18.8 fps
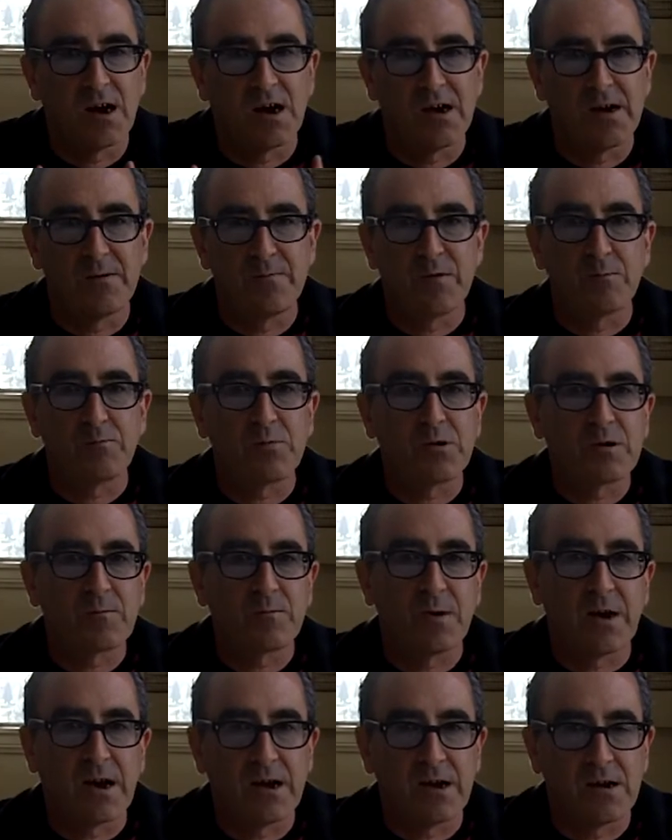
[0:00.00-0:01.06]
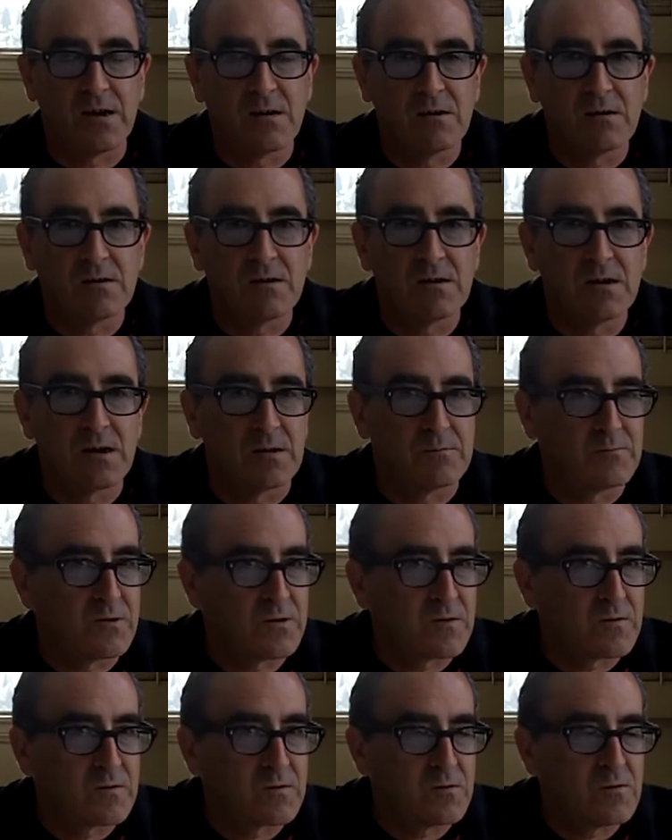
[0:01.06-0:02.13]
I am the book buyer at
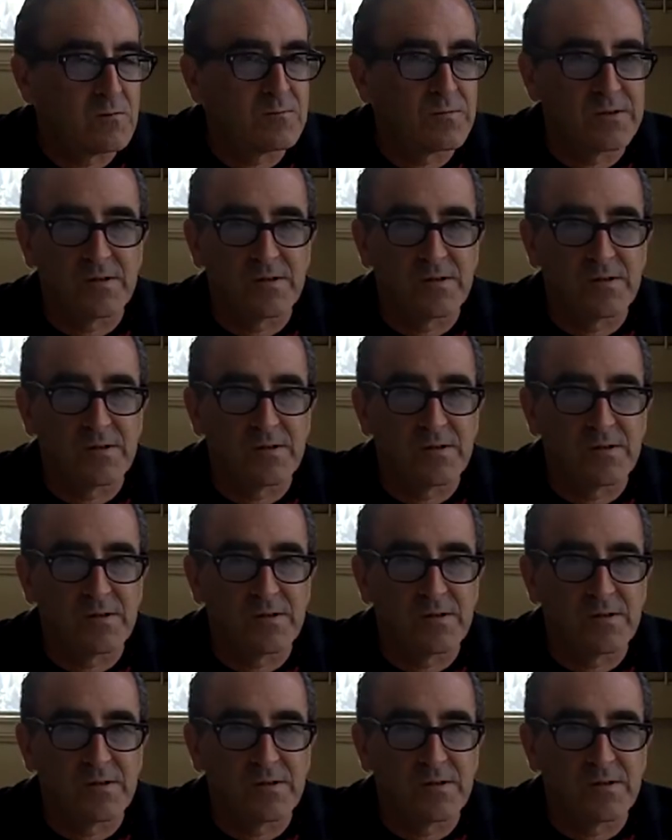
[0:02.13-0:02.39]
Book Soup.